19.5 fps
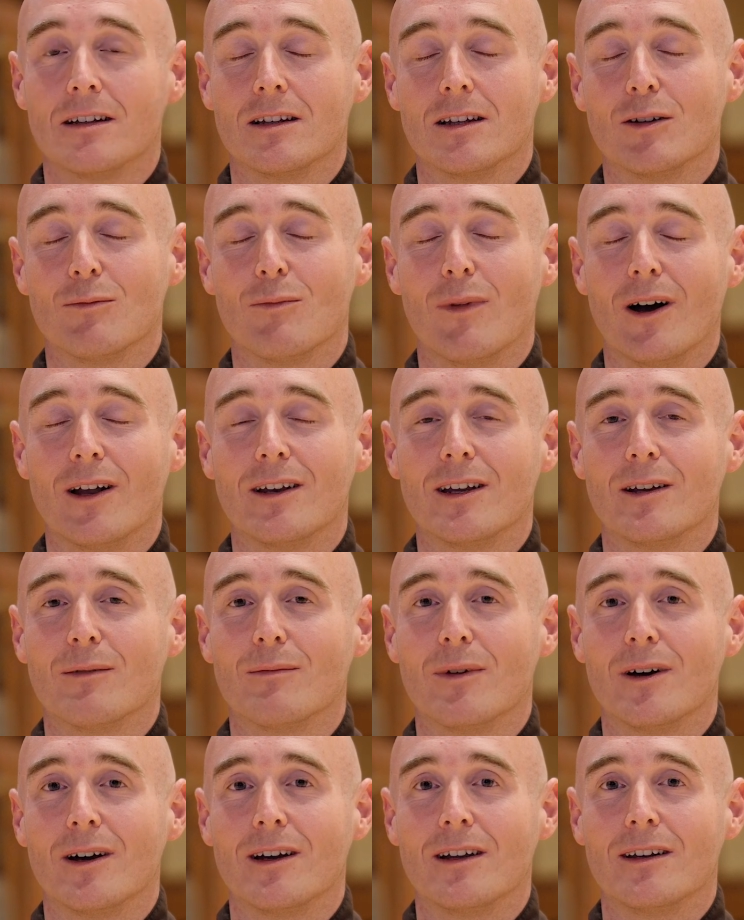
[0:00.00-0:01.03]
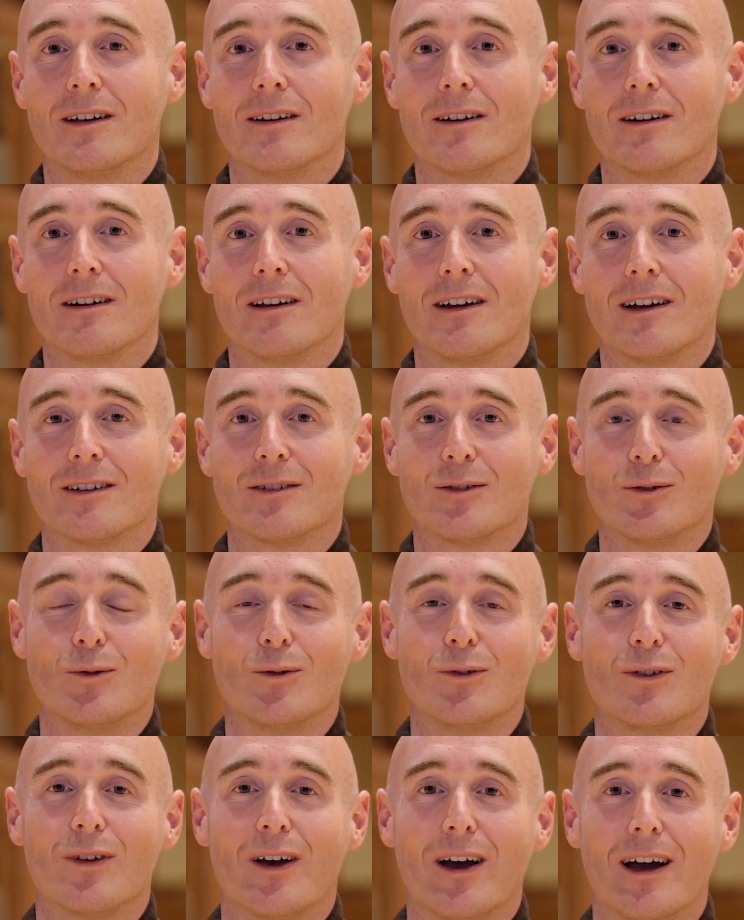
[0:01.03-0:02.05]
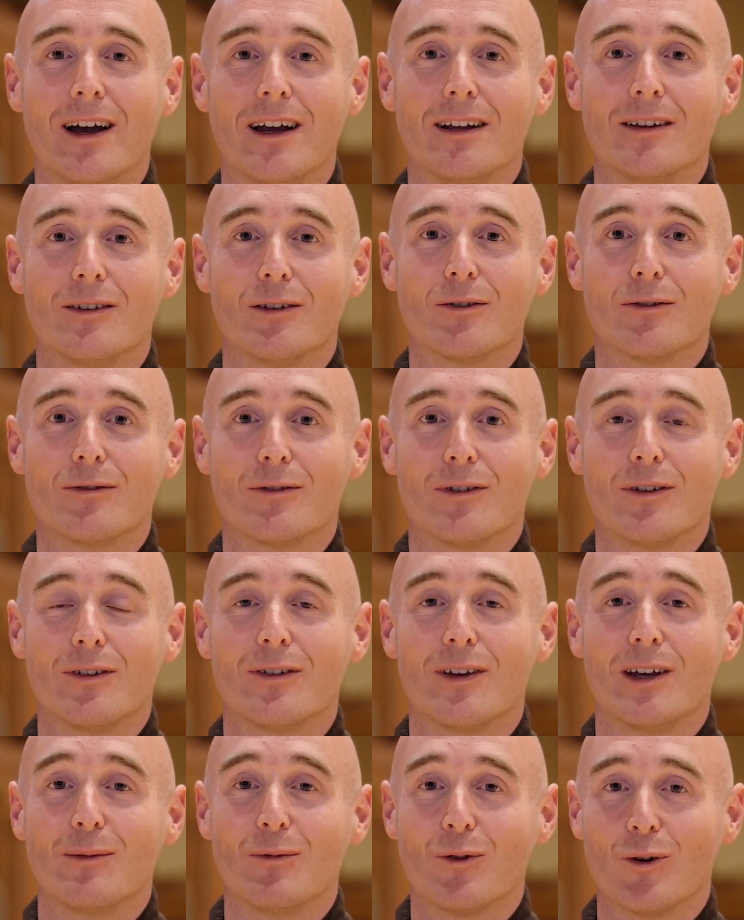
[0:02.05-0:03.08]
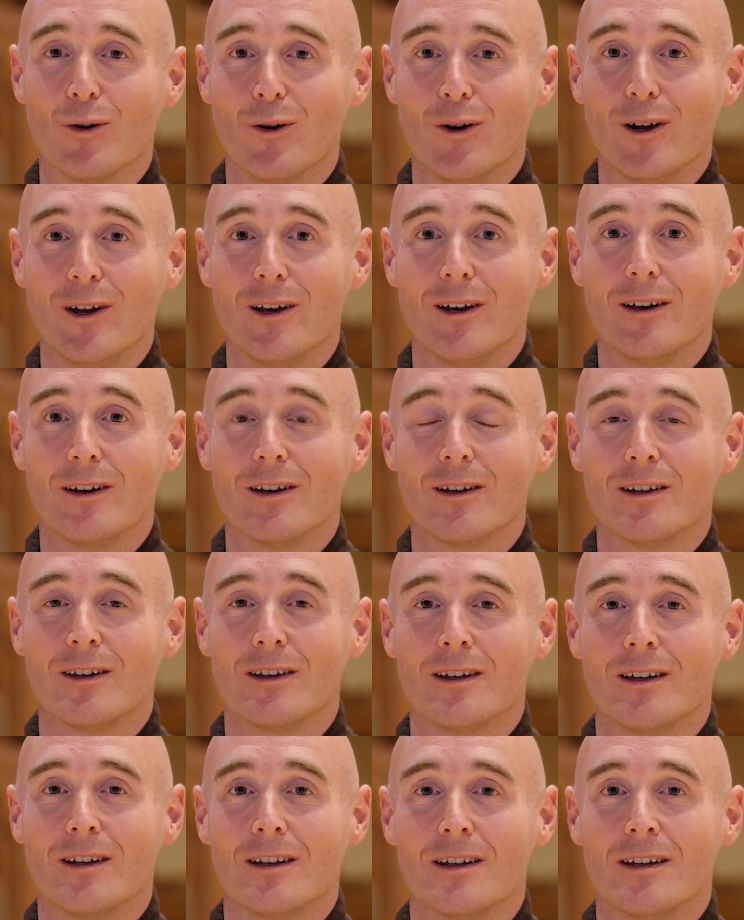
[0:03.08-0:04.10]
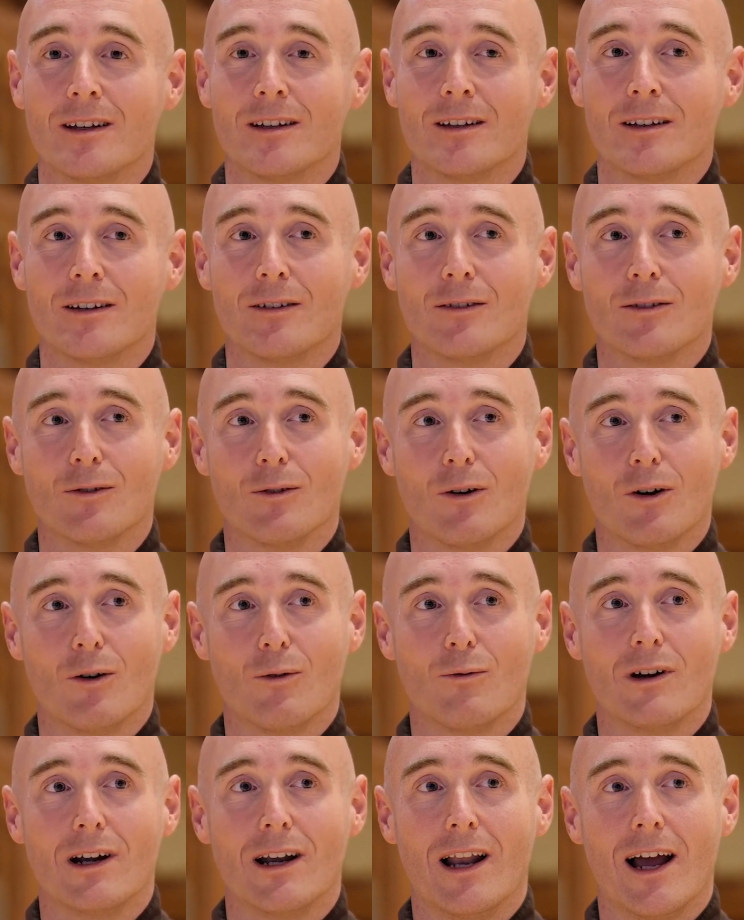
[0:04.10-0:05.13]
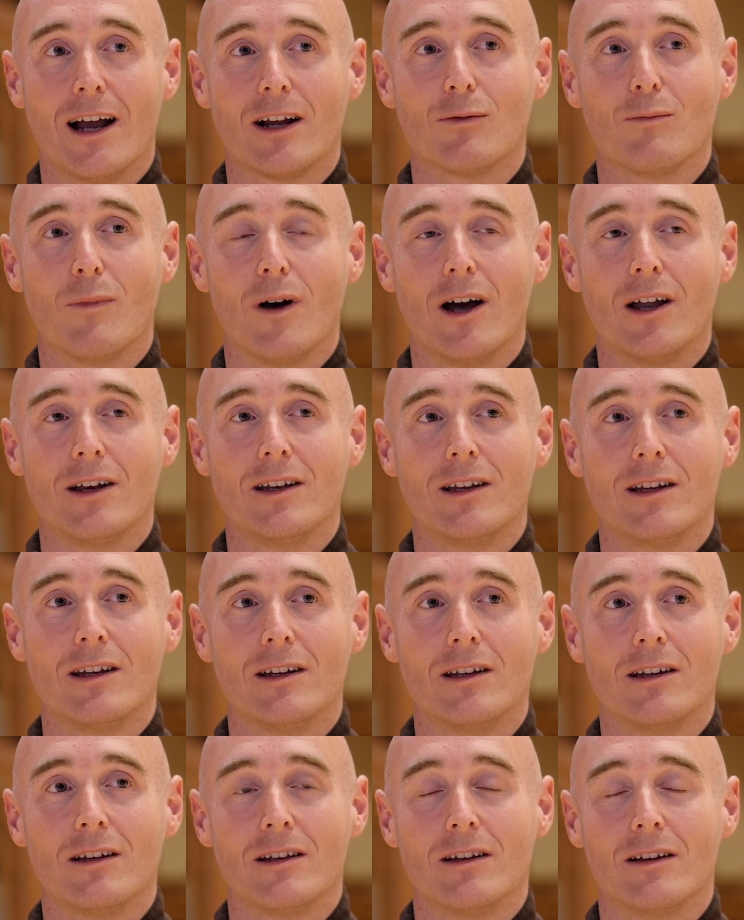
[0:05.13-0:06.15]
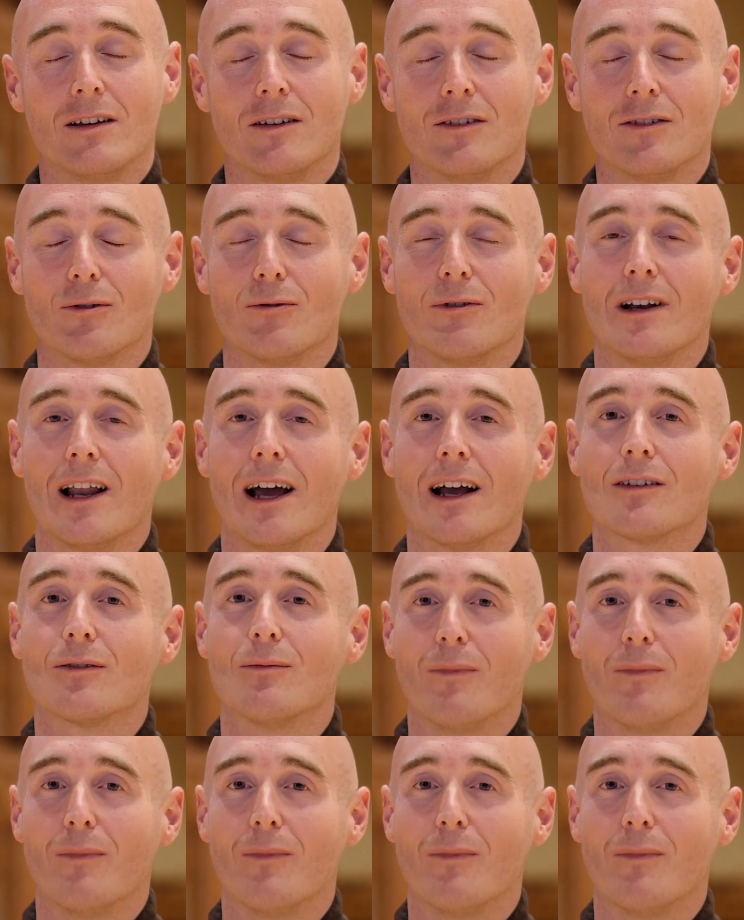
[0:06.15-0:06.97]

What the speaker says: The body and mind are like two sides of the same coin. So a relaxed body is a relaxed